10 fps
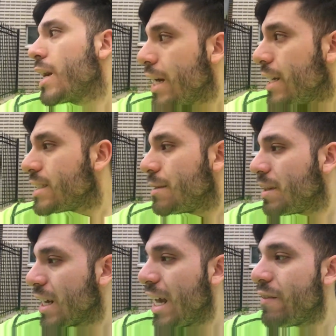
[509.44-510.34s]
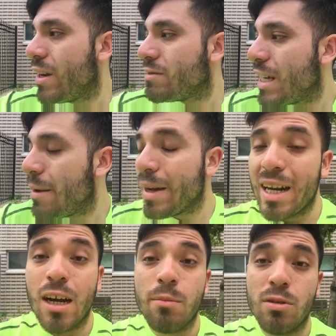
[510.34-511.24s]
Because I'm not going to have enough time. I
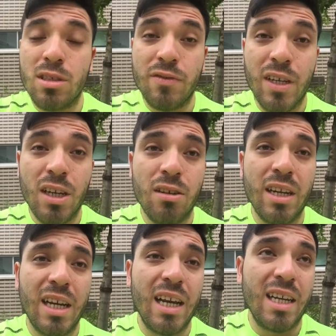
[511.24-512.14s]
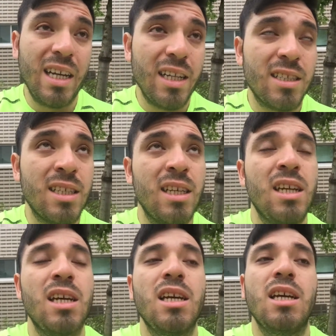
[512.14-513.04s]
got to upload this video, then I got to eat.
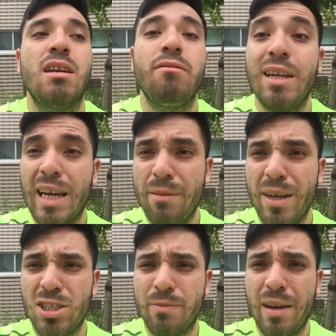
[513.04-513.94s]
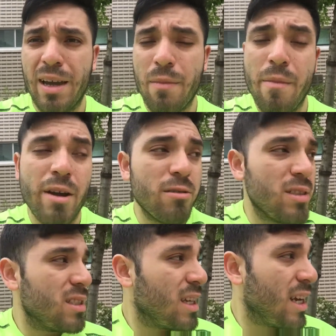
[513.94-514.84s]
Really got to make sure I get my macros
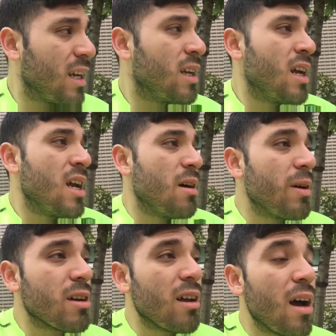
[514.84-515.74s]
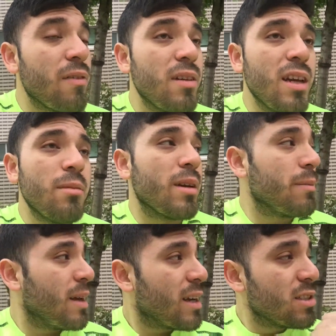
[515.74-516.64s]
in today. I want to go to Alphalete, but I
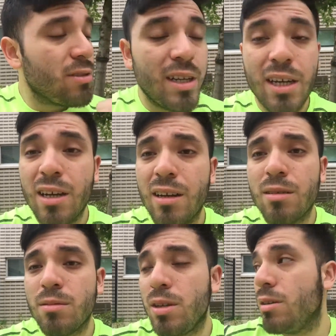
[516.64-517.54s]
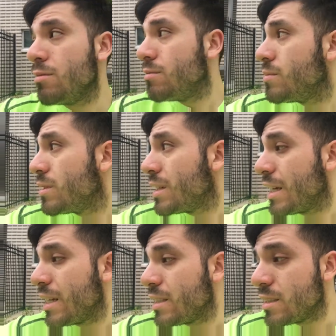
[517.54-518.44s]
mean, I could train here, you know,
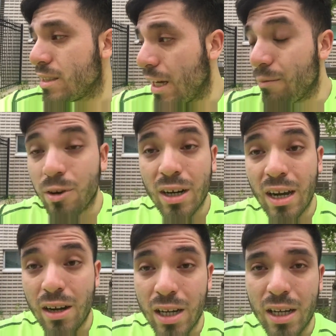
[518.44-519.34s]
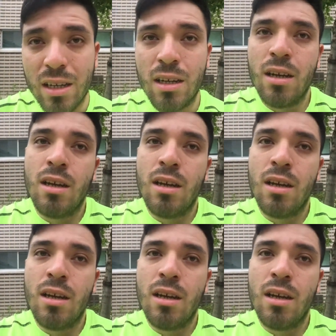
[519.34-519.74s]
get the same workout in,